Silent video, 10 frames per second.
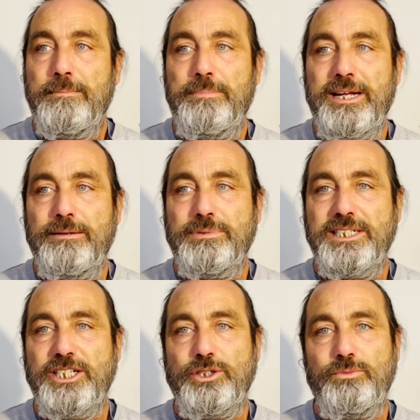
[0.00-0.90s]
be in a
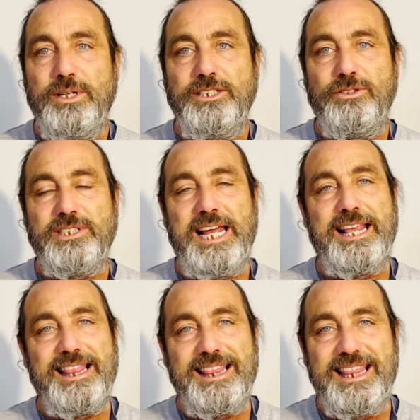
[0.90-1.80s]
position where you're sort of
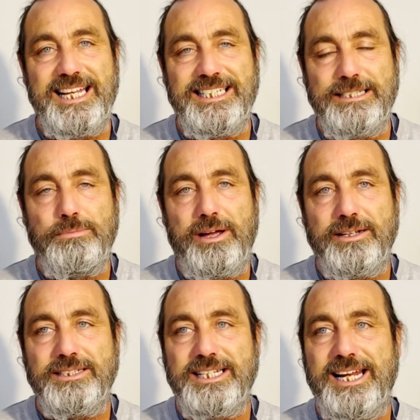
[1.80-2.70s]
saying, this is my
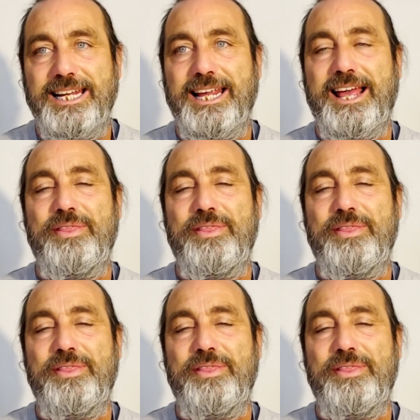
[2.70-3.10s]
understanding,